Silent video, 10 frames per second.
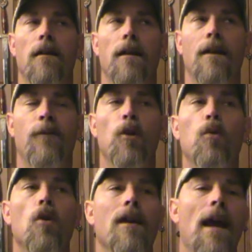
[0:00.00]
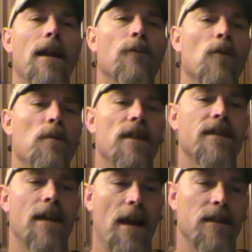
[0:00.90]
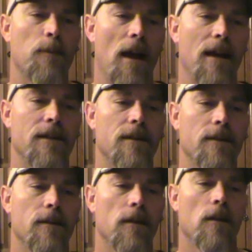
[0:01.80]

if you look at it from this aspect,